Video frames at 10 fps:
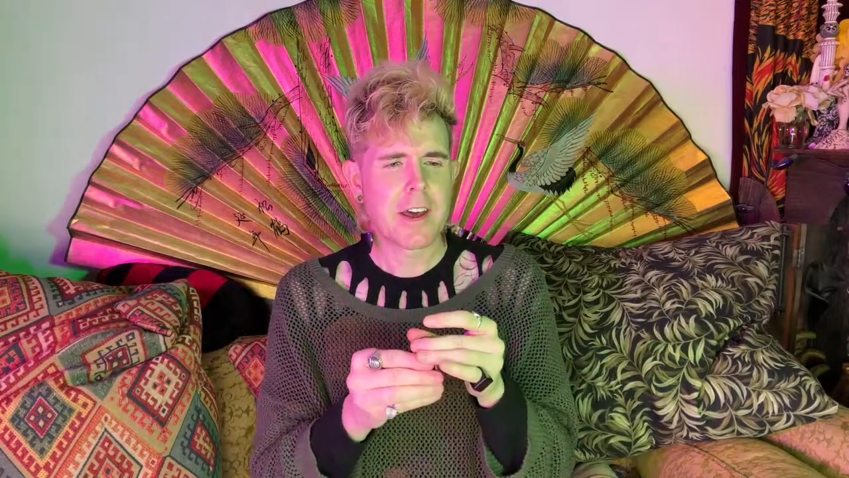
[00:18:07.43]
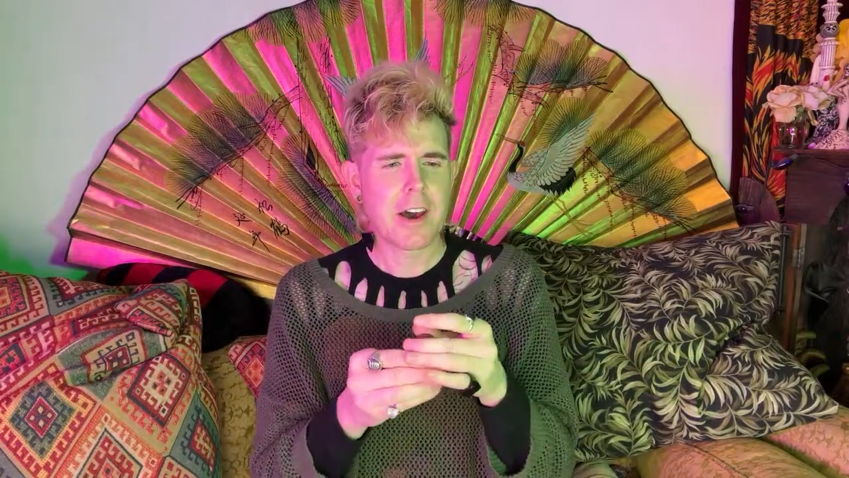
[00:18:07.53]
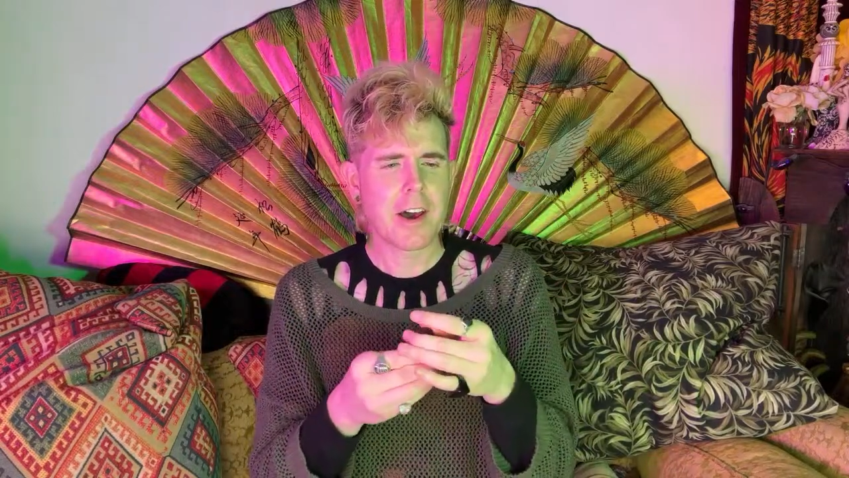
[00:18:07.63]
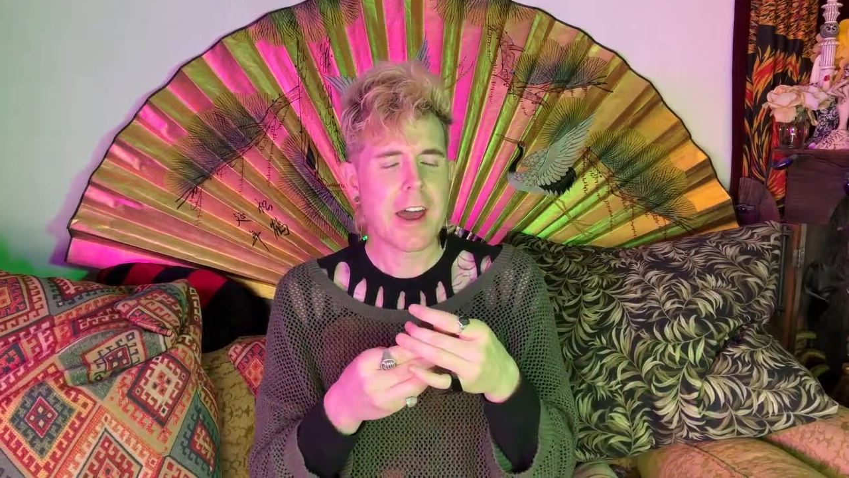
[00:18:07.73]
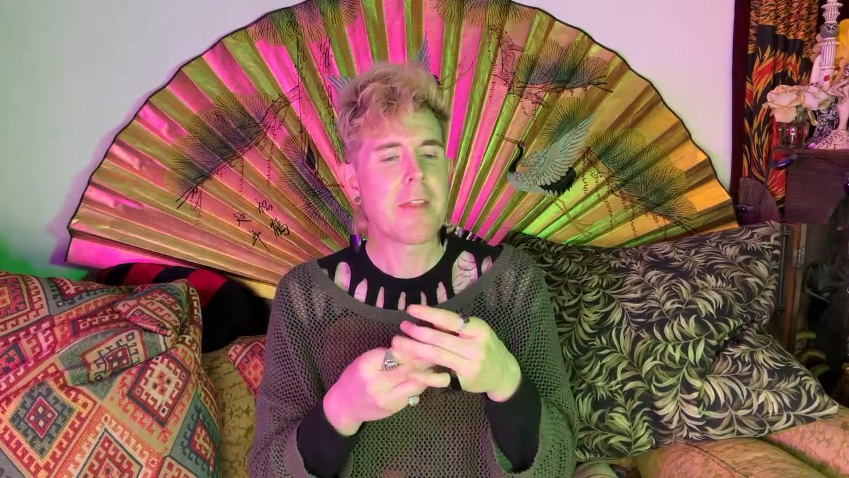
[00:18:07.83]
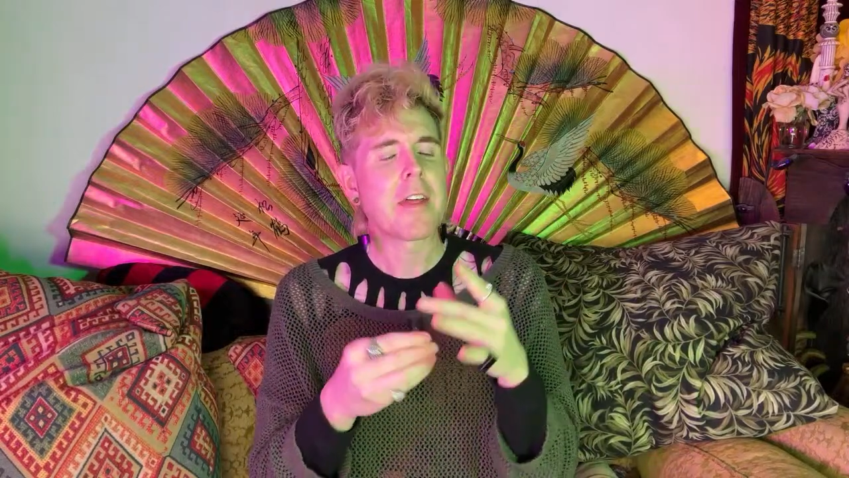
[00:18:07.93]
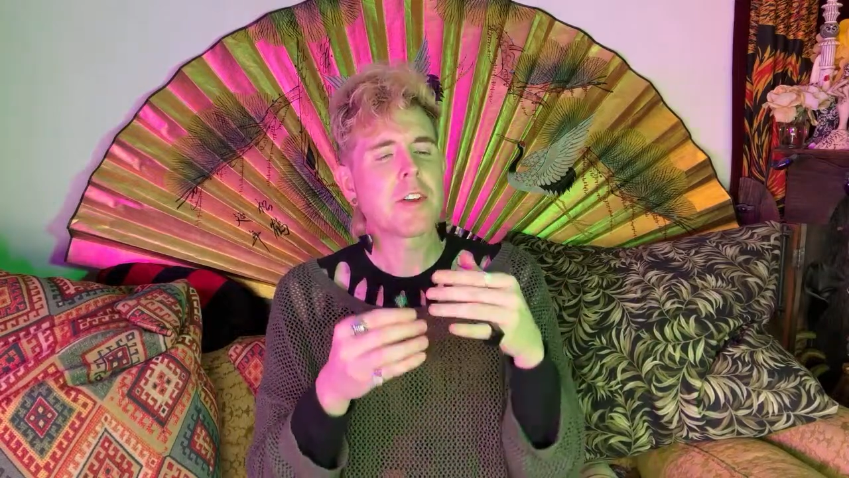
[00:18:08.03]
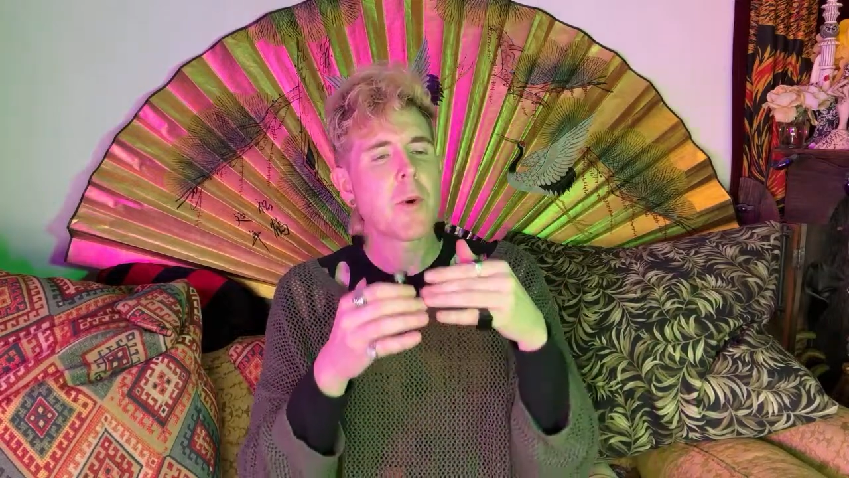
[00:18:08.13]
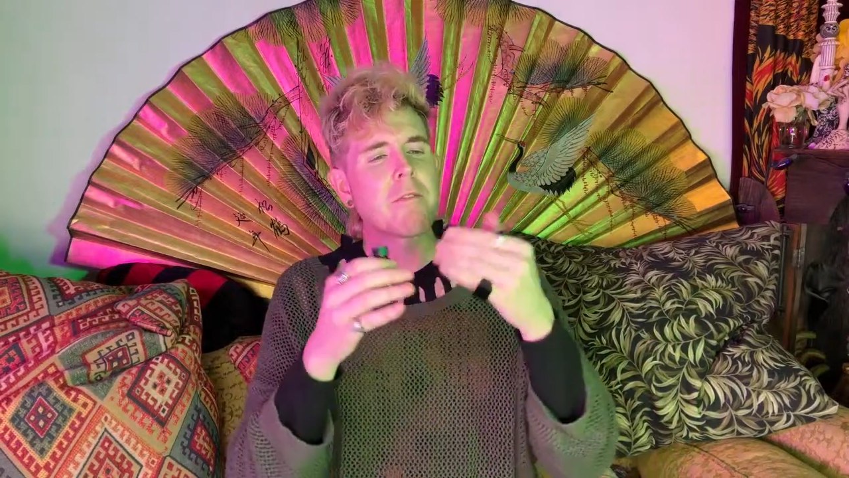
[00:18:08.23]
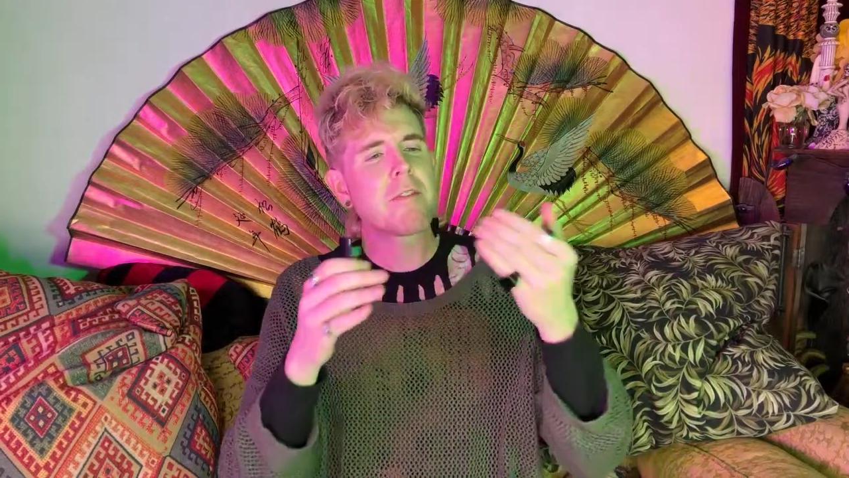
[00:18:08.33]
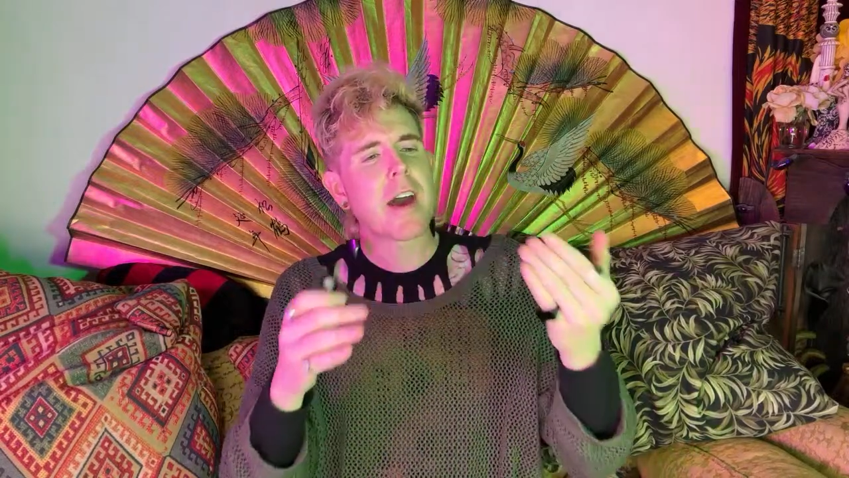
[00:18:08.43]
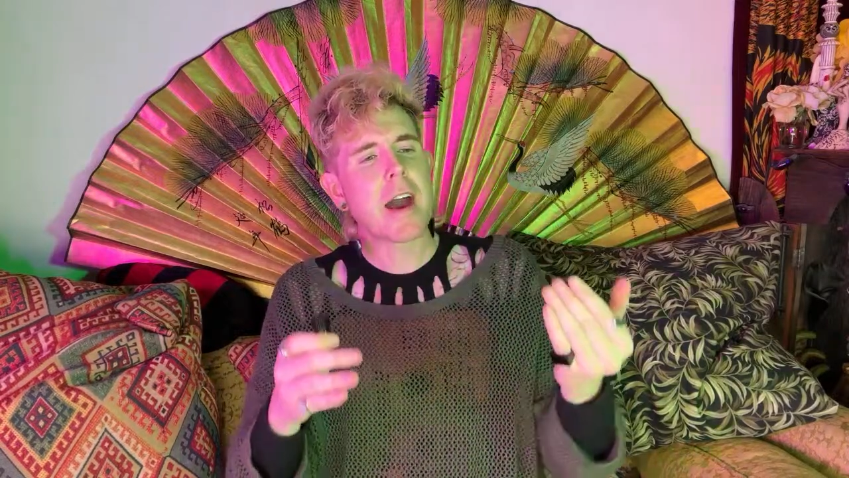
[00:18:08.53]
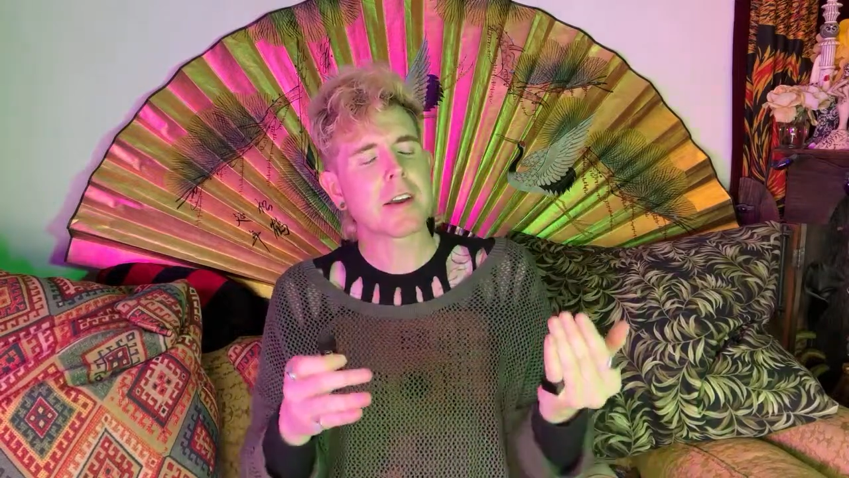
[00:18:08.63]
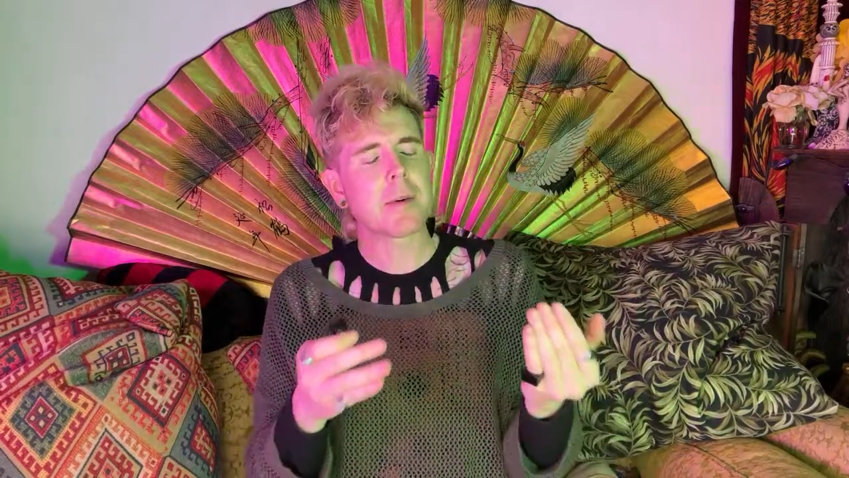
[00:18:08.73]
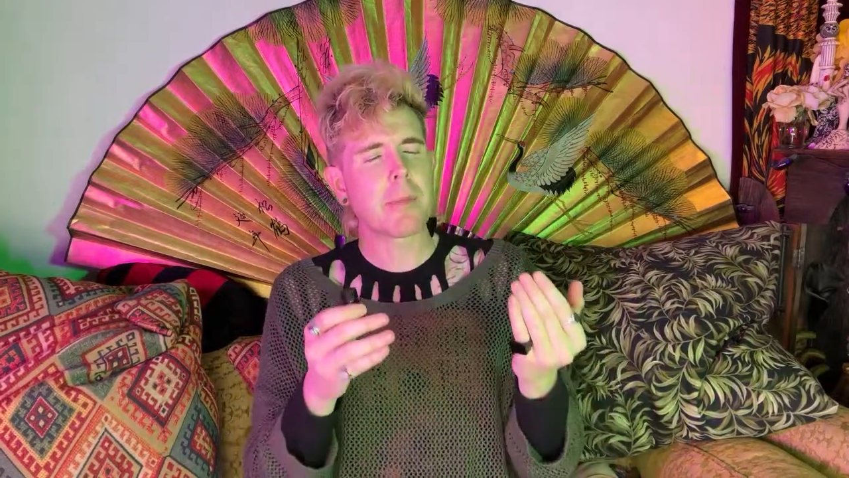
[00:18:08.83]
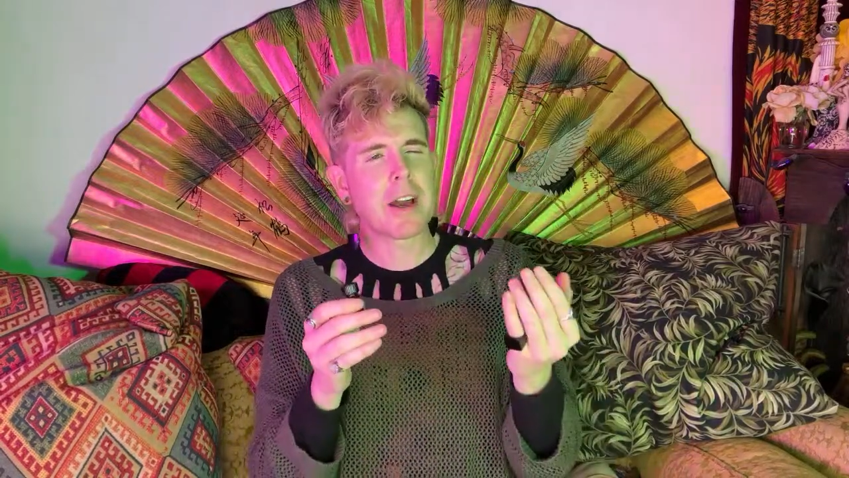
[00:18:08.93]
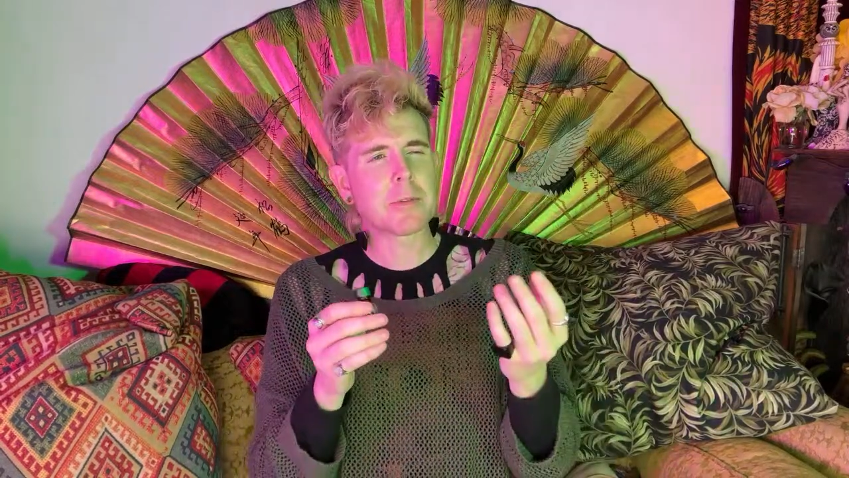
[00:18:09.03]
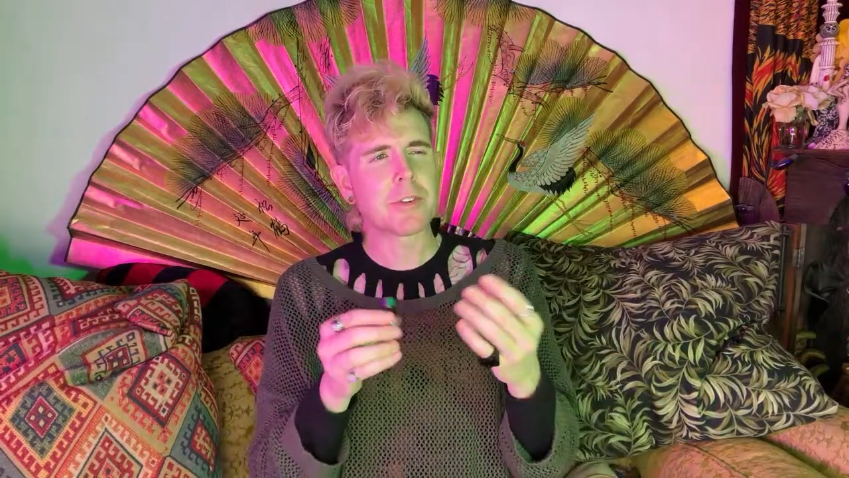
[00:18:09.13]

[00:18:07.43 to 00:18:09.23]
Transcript: And then you have that combined